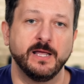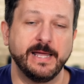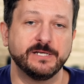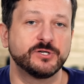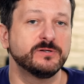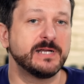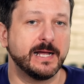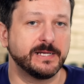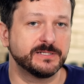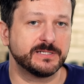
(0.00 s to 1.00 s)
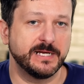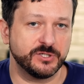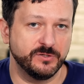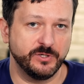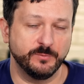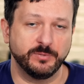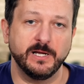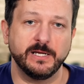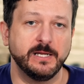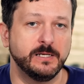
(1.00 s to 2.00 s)
a true docking station, you
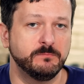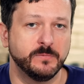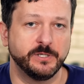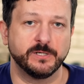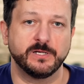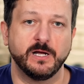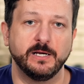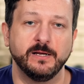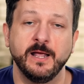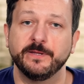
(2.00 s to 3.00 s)
plug it in, you're done.